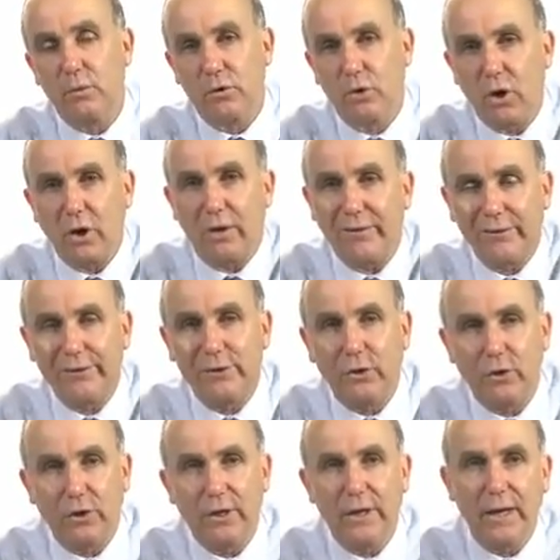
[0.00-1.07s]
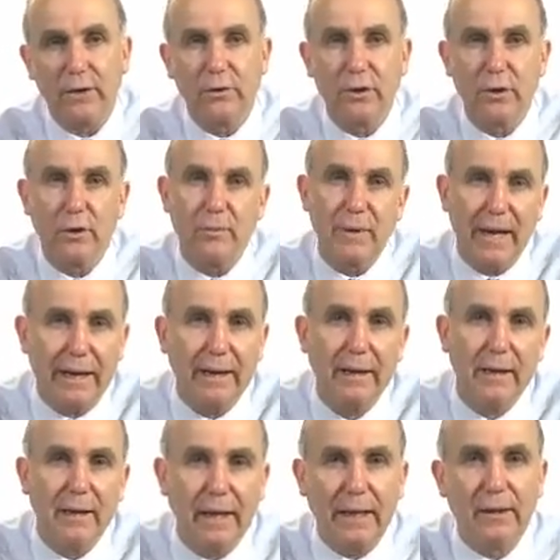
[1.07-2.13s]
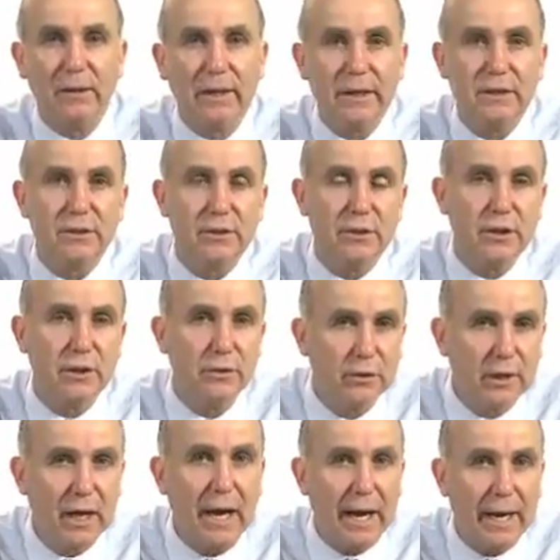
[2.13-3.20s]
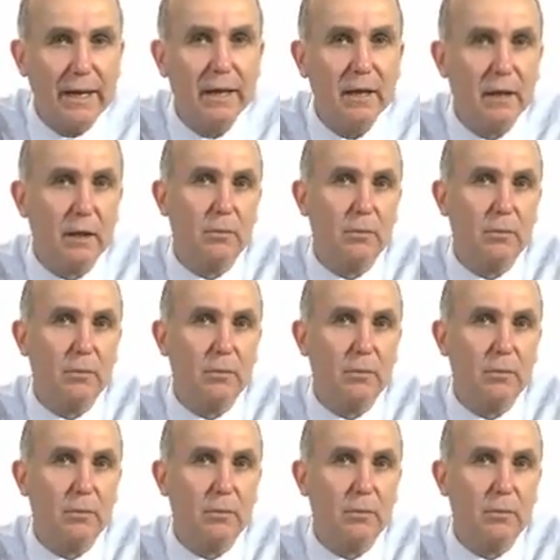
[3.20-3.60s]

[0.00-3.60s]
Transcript: or not on continental Europe, and links to the UK,